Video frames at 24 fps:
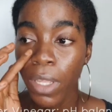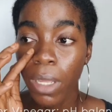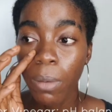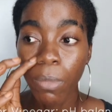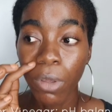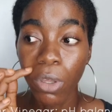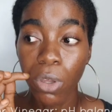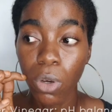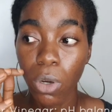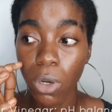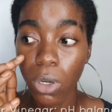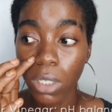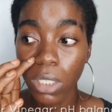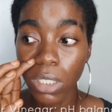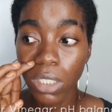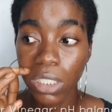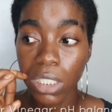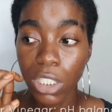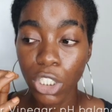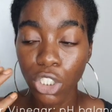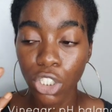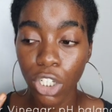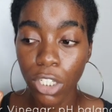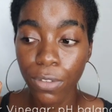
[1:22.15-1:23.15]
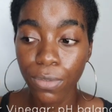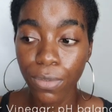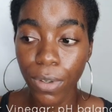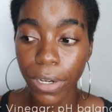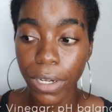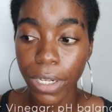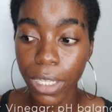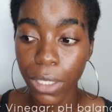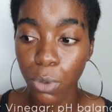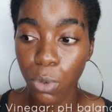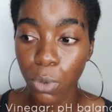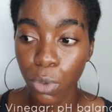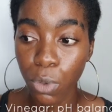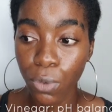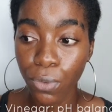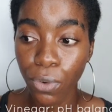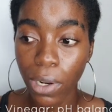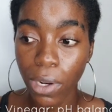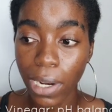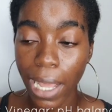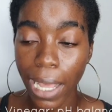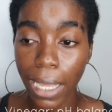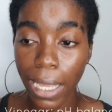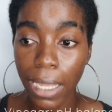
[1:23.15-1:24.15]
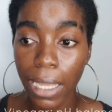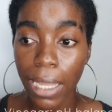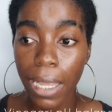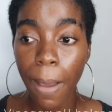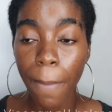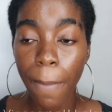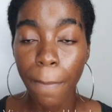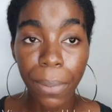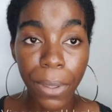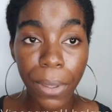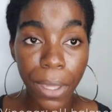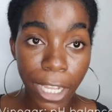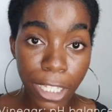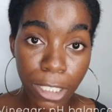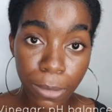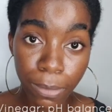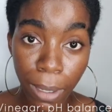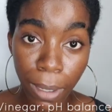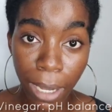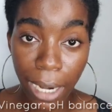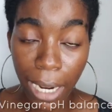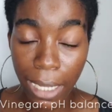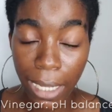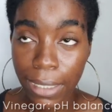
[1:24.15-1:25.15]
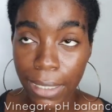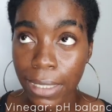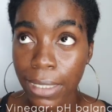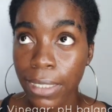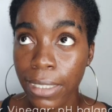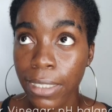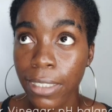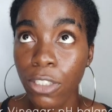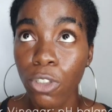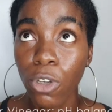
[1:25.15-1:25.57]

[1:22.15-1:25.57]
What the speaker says: because it's just very good for like pH balancing.